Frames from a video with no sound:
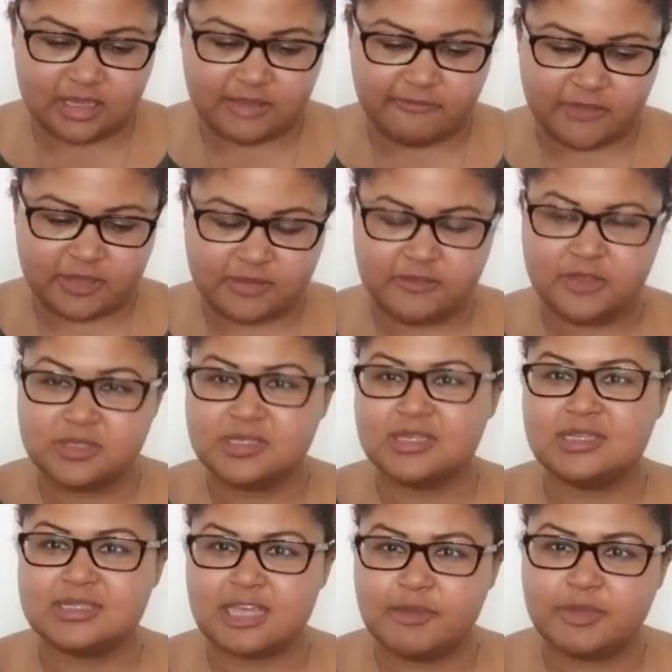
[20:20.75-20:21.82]
it feel, feels like
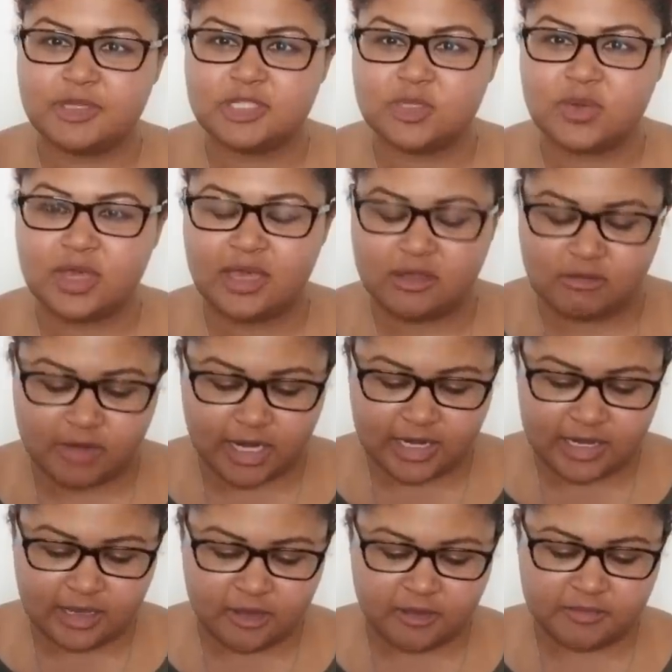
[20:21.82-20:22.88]
it's coming to a head right
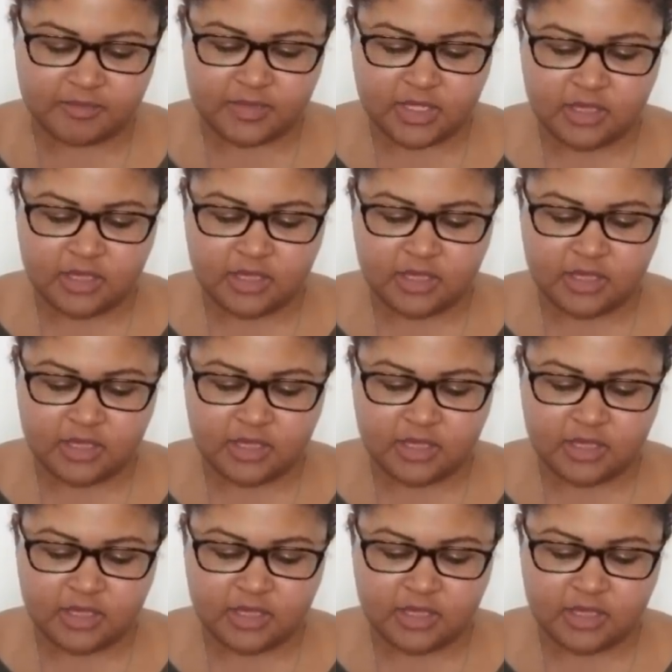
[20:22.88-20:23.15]
now.